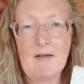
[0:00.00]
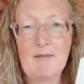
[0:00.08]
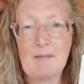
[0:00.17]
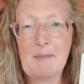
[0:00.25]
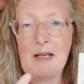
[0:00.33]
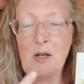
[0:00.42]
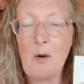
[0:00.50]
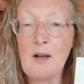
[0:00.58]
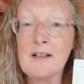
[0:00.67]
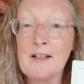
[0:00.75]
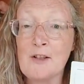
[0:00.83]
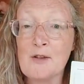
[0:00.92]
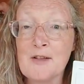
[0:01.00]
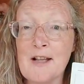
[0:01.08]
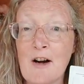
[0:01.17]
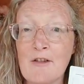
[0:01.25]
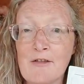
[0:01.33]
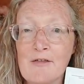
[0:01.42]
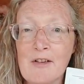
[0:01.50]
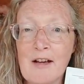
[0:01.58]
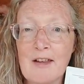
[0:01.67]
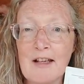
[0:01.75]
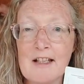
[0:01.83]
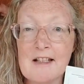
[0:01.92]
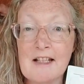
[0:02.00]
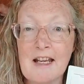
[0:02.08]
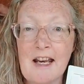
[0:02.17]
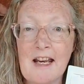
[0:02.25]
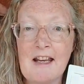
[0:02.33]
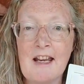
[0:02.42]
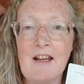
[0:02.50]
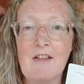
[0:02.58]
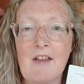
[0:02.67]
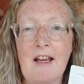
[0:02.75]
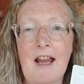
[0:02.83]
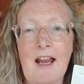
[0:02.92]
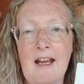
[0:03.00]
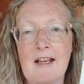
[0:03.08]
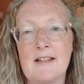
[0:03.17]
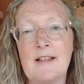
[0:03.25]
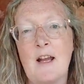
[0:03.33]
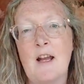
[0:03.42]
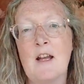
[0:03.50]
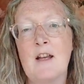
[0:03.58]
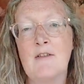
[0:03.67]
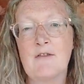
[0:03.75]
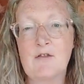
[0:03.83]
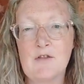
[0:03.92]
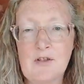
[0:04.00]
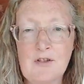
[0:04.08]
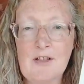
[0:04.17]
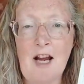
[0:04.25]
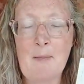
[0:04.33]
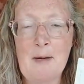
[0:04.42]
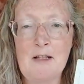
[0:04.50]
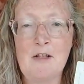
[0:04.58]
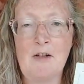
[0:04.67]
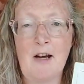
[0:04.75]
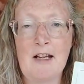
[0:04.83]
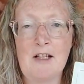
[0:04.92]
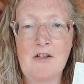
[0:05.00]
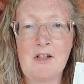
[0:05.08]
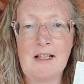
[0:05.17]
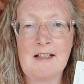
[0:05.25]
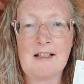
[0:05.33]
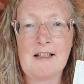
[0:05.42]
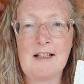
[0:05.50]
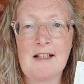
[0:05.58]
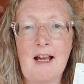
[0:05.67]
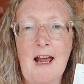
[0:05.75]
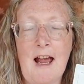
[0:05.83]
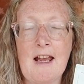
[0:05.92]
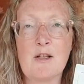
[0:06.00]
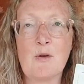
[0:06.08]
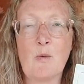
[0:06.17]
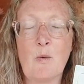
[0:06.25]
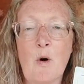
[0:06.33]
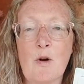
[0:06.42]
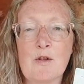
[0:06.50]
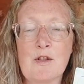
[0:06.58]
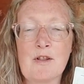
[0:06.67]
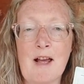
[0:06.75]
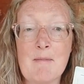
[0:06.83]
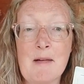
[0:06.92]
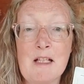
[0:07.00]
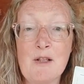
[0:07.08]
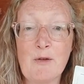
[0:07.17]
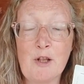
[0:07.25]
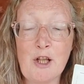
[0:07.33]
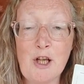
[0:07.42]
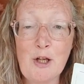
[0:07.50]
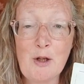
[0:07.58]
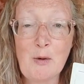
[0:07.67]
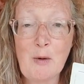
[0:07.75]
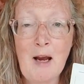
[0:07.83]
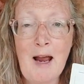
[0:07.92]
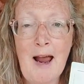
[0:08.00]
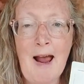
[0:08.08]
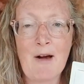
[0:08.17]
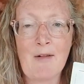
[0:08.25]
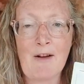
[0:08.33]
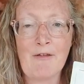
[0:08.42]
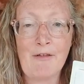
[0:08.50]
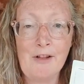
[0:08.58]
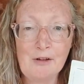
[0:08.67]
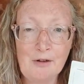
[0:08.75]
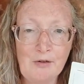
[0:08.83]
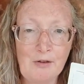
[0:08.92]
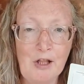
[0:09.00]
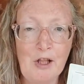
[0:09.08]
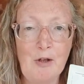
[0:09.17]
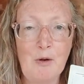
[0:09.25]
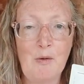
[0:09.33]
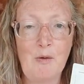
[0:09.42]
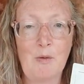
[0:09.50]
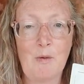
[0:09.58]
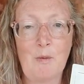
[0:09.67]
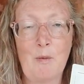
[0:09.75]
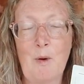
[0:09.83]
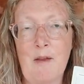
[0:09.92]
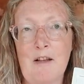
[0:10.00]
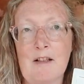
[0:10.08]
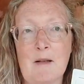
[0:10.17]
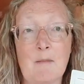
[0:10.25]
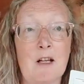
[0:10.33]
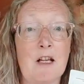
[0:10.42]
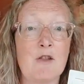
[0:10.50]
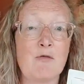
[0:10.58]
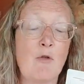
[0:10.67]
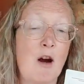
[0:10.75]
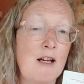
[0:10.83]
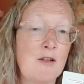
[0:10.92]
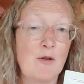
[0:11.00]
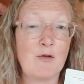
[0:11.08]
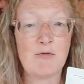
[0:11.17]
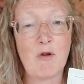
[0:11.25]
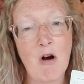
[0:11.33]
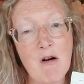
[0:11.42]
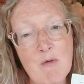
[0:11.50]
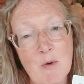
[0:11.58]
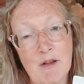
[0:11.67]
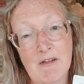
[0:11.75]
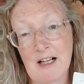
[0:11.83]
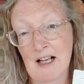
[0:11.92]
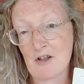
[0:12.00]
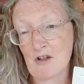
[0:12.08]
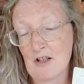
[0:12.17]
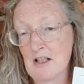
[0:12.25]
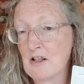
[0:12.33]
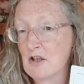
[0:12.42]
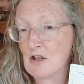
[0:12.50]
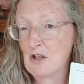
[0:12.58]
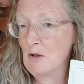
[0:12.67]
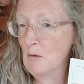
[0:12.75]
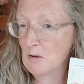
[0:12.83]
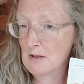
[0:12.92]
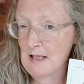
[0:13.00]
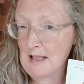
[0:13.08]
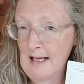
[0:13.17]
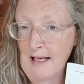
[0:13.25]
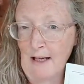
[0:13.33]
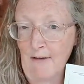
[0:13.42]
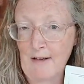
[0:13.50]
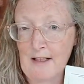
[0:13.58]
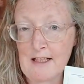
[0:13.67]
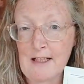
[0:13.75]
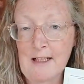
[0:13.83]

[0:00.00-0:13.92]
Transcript: be loyal to yourself, I think, is the key thing here is tap into your energies and what that means for you, how that feels for you, whether something is right or wrong, whether an action is to do or to leave it.